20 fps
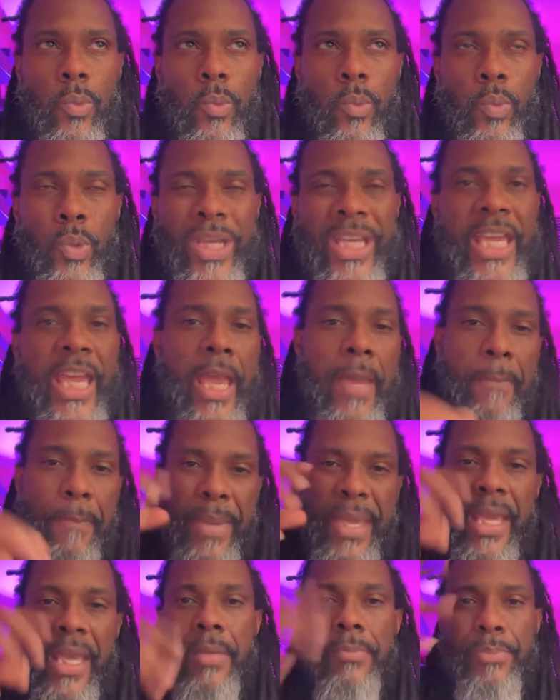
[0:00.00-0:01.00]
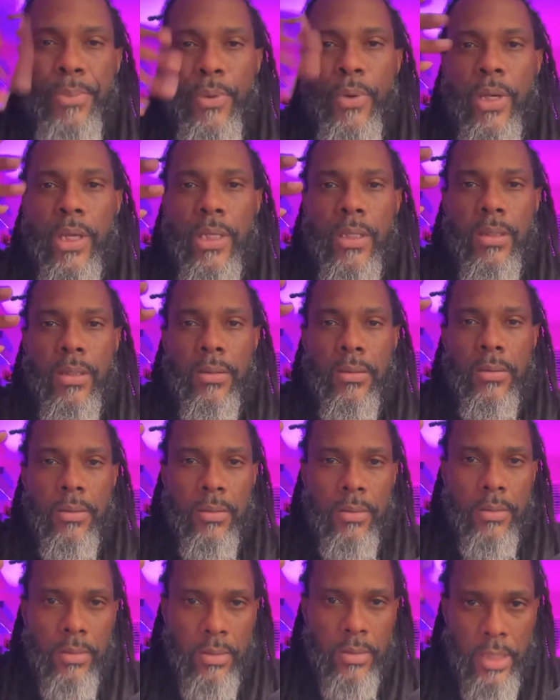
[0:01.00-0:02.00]
we can't pinpoint
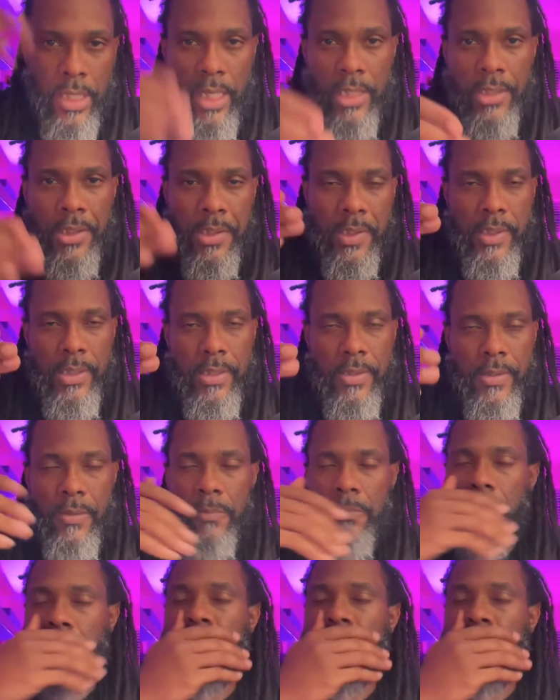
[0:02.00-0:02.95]
consciousness,